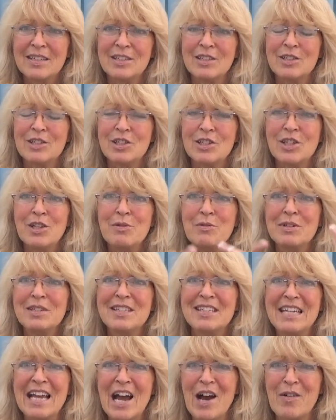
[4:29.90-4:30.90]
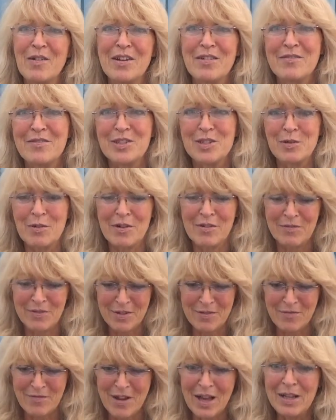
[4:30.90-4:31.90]
she was now in sort of
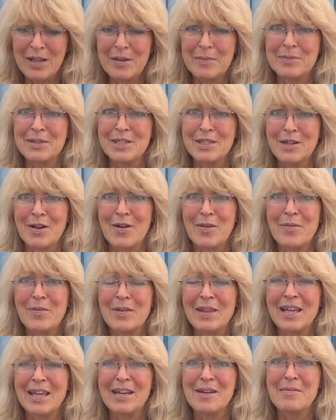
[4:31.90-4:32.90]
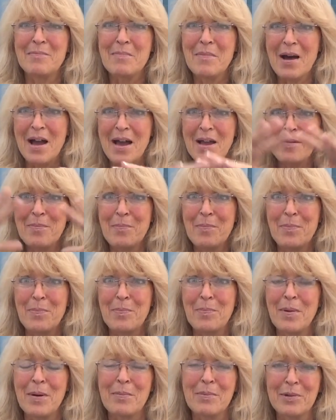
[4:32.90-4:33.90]
enveloped, you know, in my
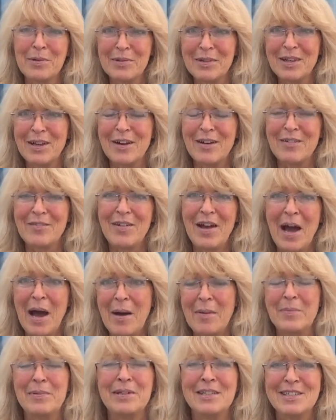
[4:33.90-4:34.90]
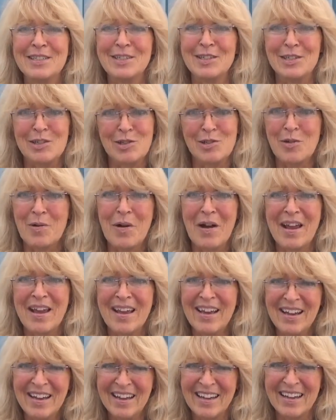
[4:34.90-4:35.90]
bubble of happiness and joy.
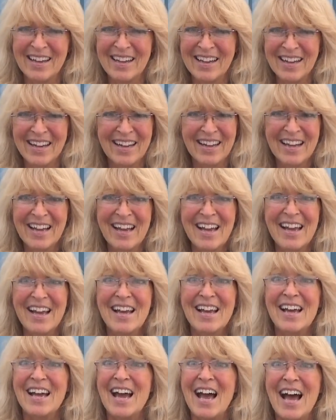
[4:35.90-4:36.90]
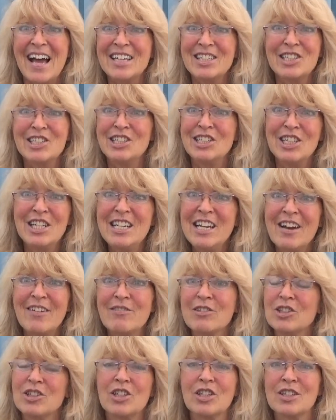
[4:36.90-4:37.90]
She
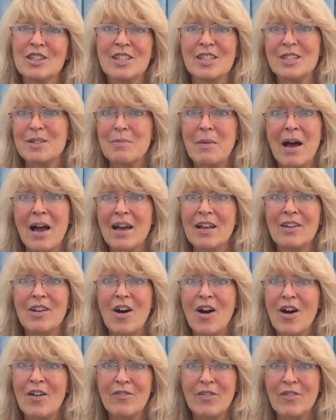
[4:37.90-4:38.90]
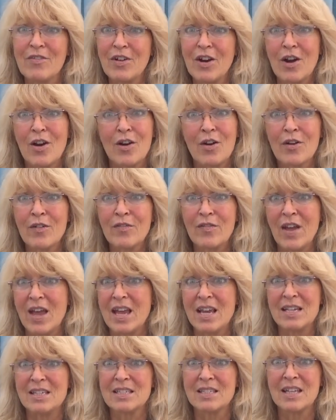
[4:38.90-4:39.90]
never took the smile off of her
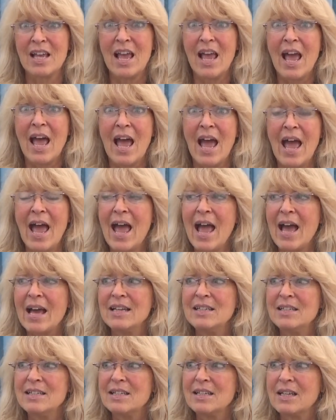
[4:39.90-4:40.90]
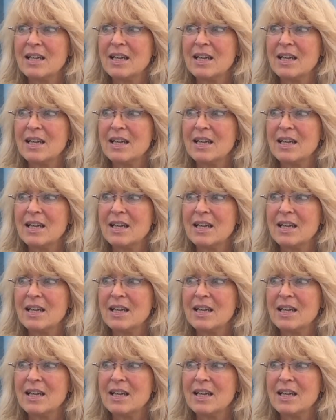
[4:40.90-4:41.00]
face, and